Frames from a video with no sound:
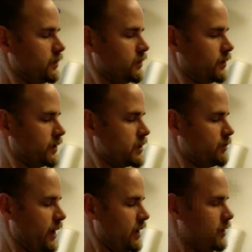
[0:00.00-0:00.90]
to
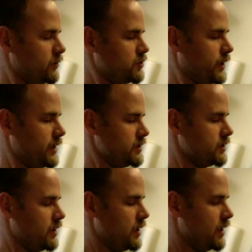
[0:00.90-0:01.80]
expand your
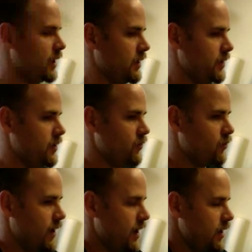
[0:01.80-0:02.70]
chest and then
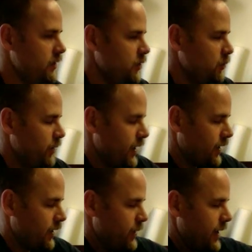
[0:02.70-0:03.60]
round your
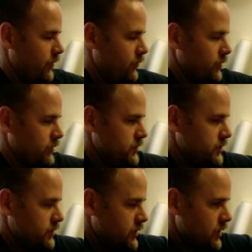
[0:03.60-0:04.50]
back
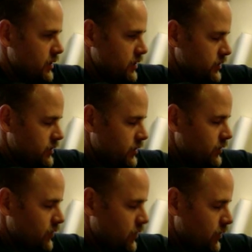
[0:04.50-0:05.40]
backwards.
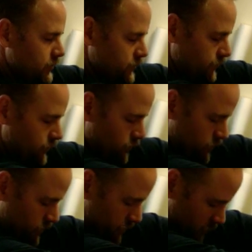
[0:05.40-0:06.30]
Take your arms forward,